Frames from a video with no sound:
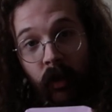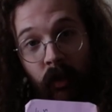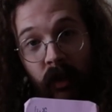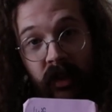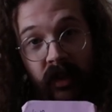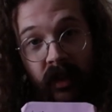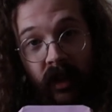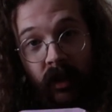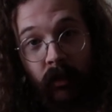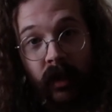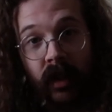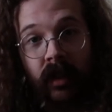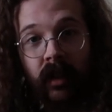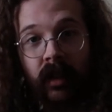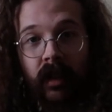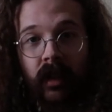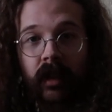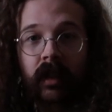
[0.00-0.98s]
what's gonna be
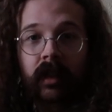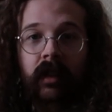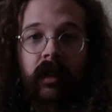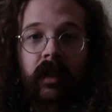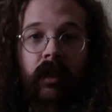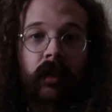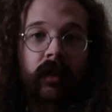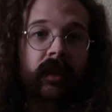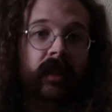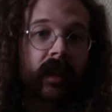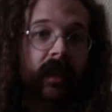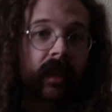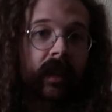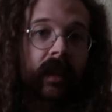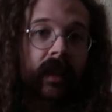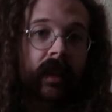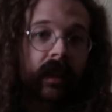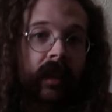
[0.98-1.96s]
in here? It's
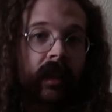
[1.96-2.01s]
like